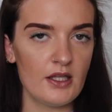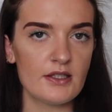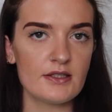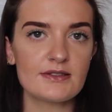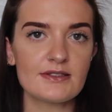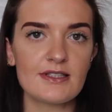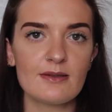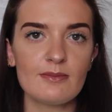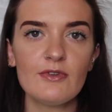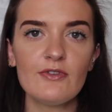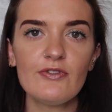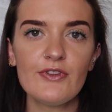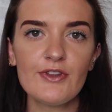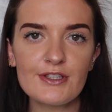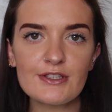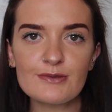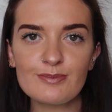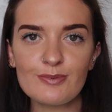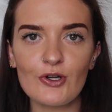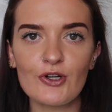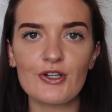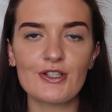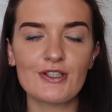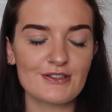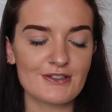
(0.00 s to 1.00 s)
Some of these
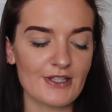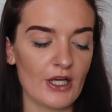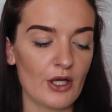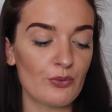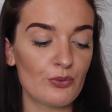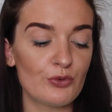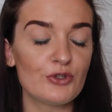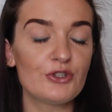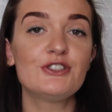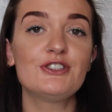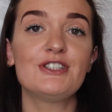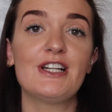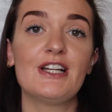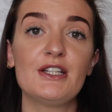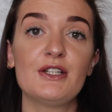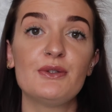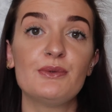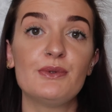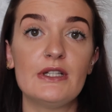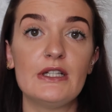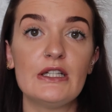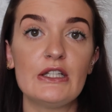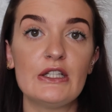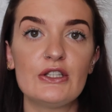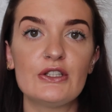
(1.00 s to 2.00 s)
products I would
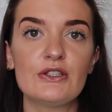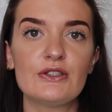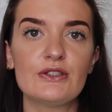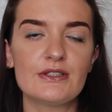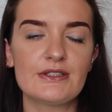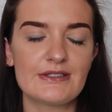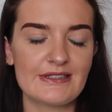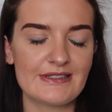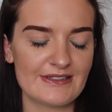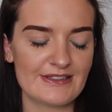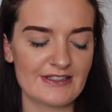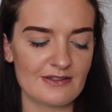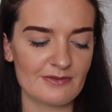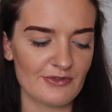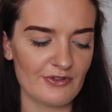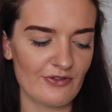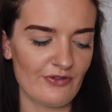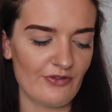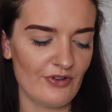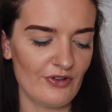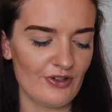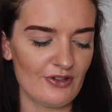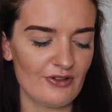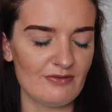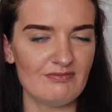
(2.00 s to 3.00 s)
genuinely use, and some
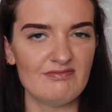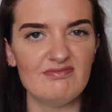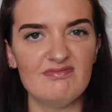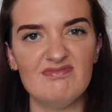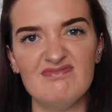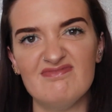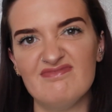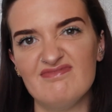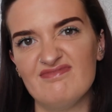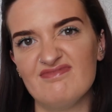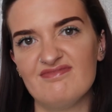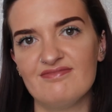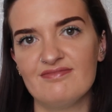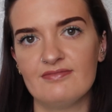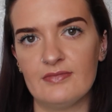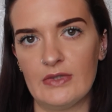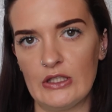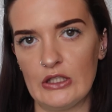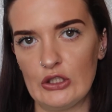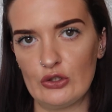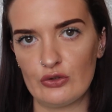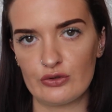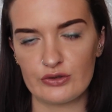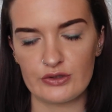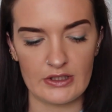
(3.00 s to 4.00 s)
of them
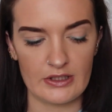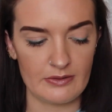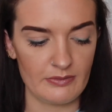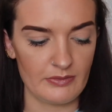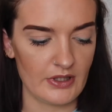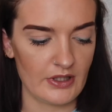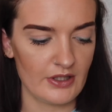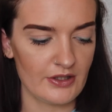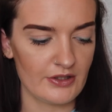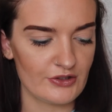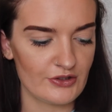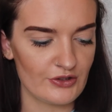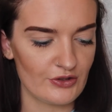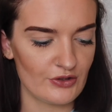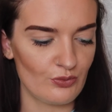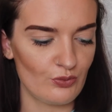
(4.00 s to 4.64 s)
not so much.